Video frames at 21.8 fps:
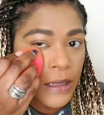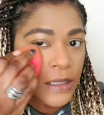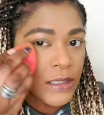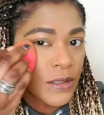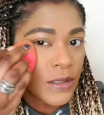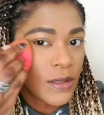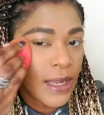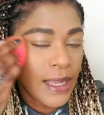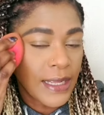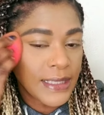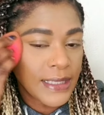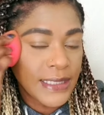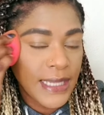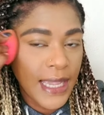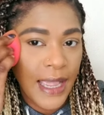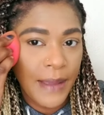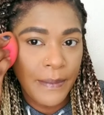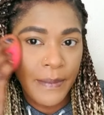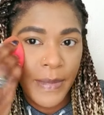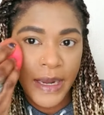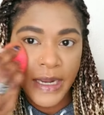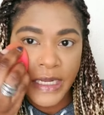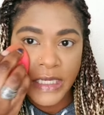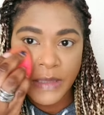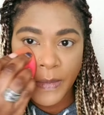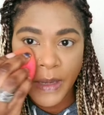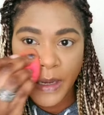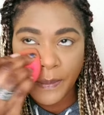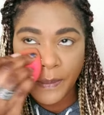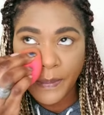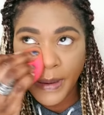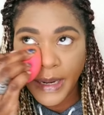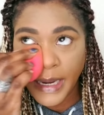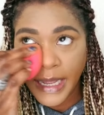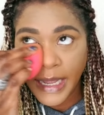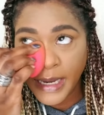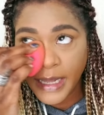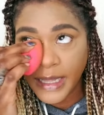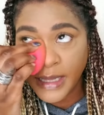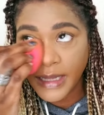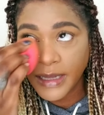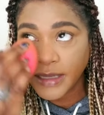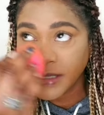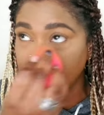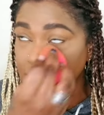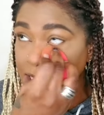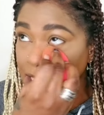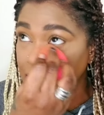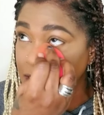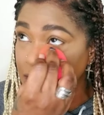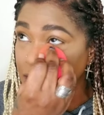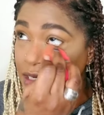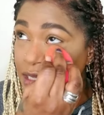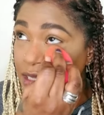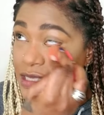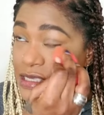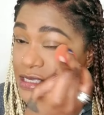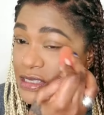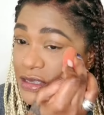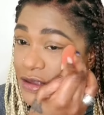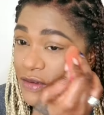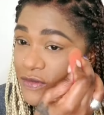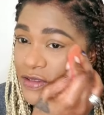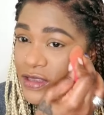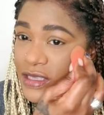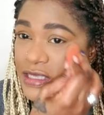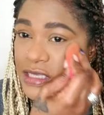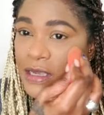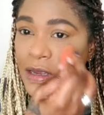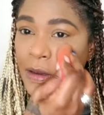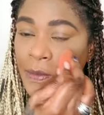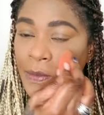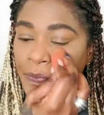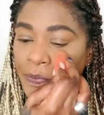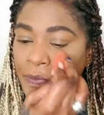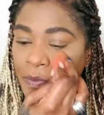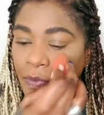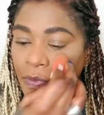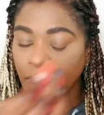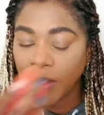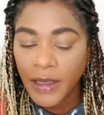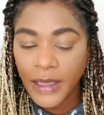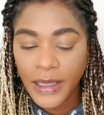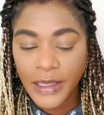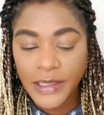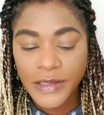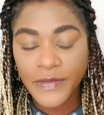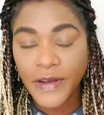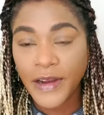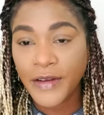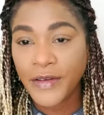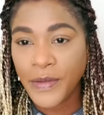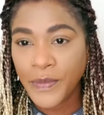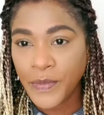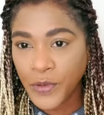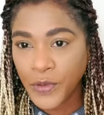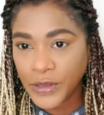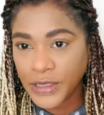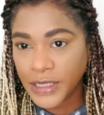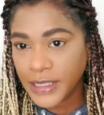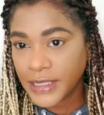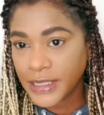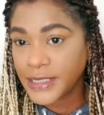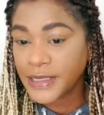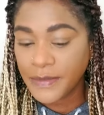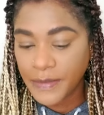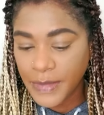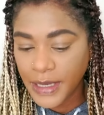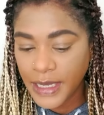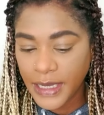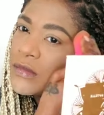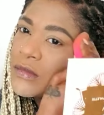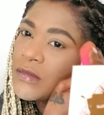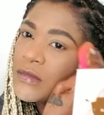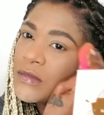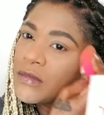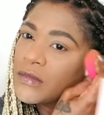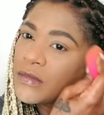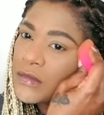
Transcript: So like time management, planning, scheduling stuff. It's is very important to me.